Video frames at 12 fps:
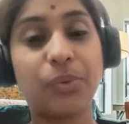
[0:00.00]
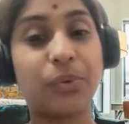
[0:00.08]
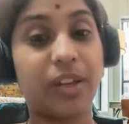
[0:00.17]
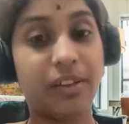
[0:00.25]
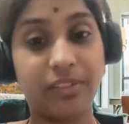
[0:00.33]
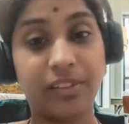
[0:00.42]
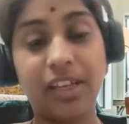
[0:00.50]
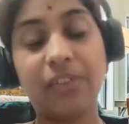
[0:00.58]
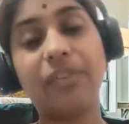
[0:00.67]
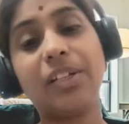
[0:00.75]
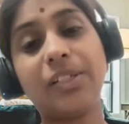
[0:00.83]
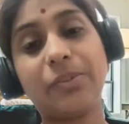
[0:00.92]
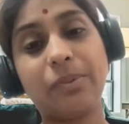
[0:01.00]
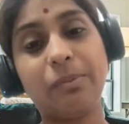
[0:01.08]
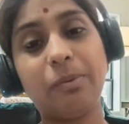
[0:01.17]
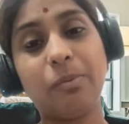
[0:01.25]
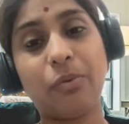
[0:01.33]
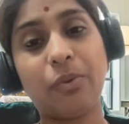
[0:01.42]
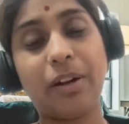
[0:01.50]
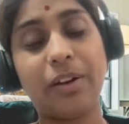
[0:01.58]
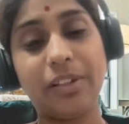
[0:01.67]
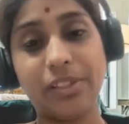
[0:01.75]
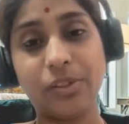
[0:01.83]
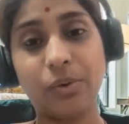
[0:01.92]
So here the evidence will be
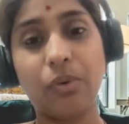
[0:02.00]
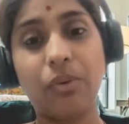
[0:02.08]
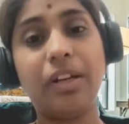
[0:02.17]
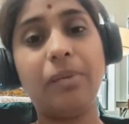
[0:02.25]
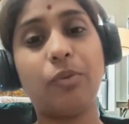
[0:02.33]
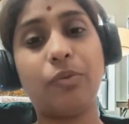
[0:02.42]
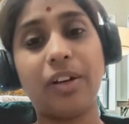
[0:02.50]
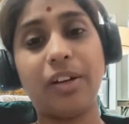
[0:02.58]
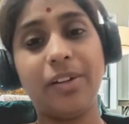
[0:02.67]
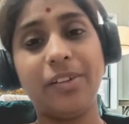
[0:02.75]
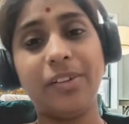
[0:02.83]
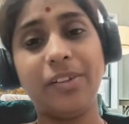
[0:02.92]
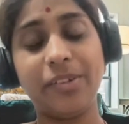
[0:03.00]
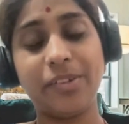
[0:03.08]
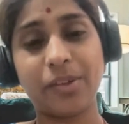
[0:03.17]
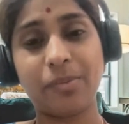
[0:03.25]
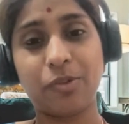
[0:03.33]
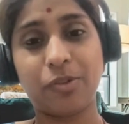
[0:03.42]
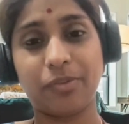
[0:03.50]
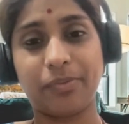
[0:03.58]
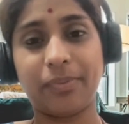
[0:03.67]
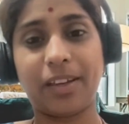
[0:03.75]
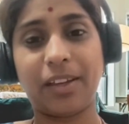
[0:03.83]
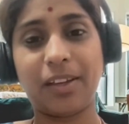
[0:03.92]
is already provided in the description.
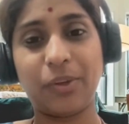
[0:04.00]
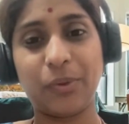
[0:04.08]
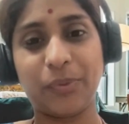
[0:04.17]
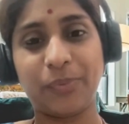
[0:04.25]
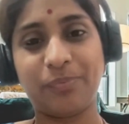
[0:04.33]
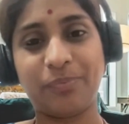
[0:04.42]
Thank you.